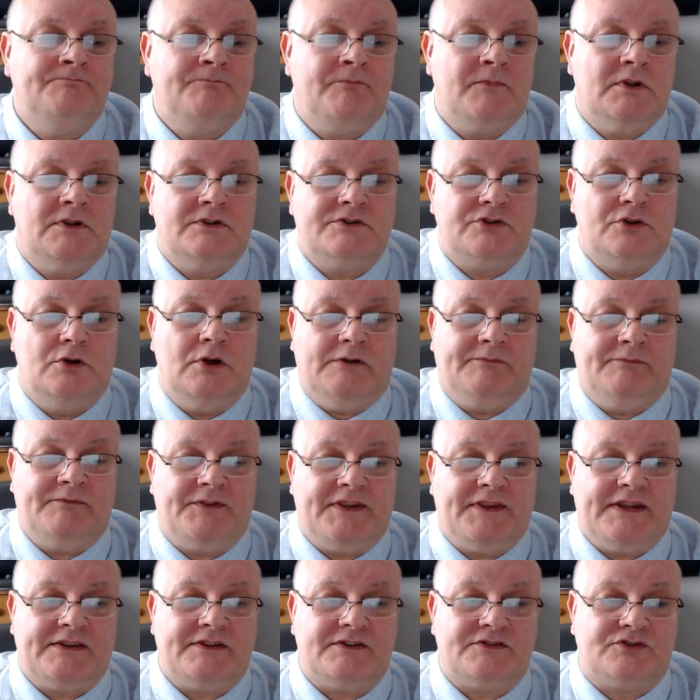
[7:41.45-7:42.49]
So if you
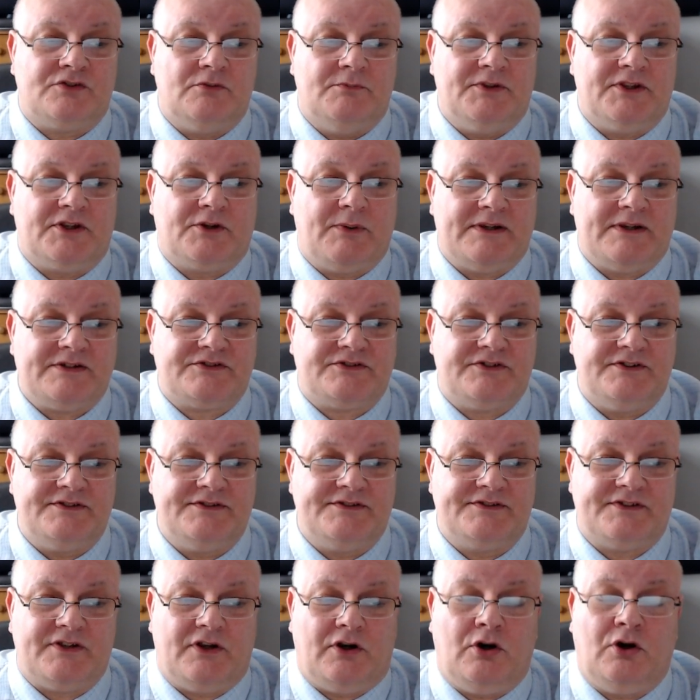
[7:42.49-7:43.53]
think that some of the questions
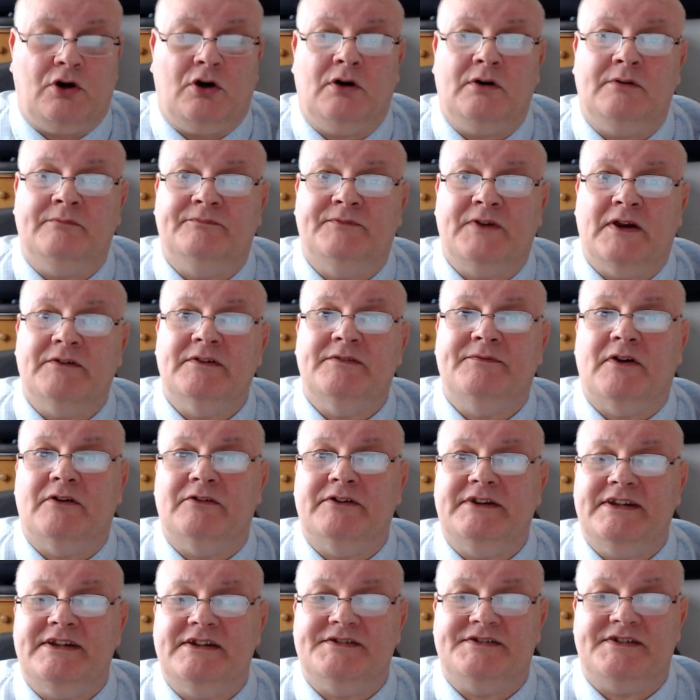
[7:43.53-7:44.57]
are very, very
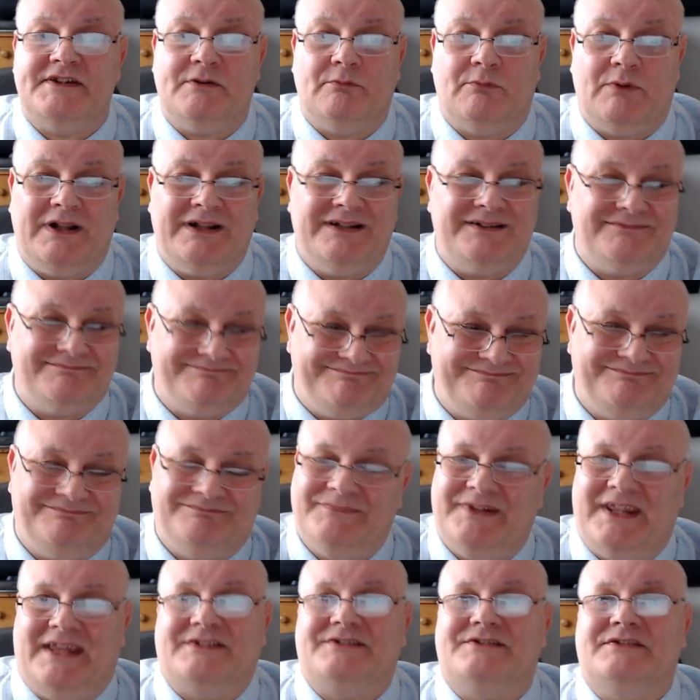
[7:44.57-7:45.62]
easy, well,
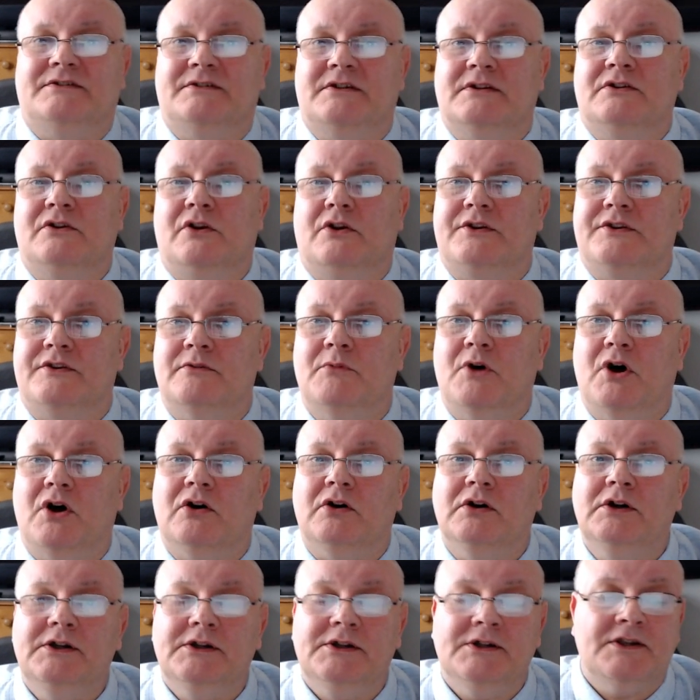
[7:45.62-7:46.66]
yes, a lot of them are.
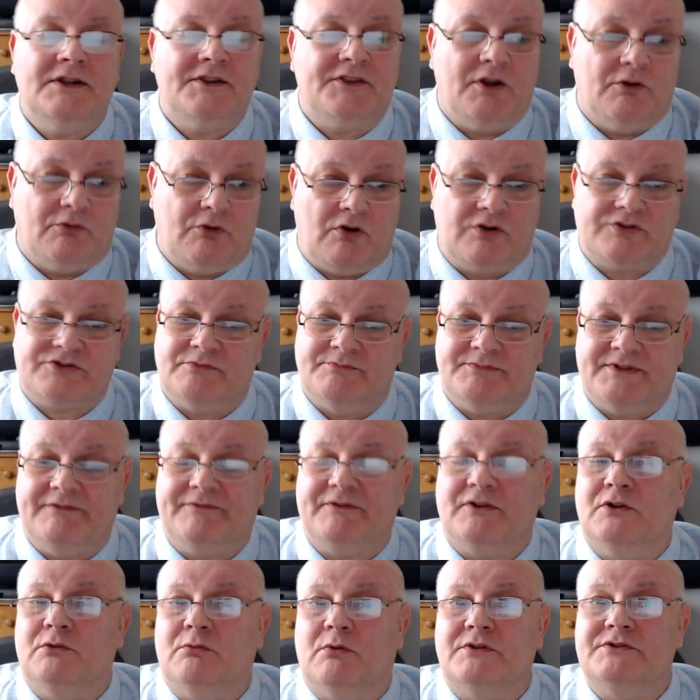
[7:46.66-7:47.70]
There are some
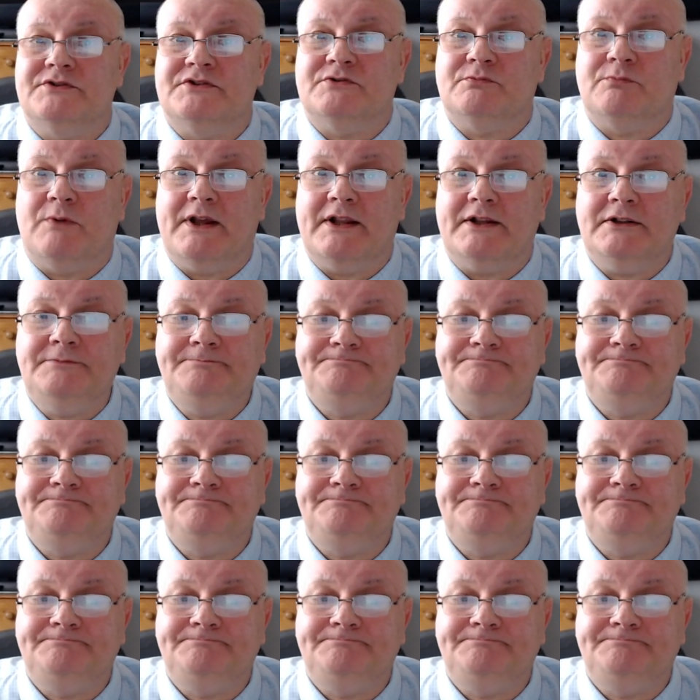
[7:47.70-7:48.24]
difficult ones as well.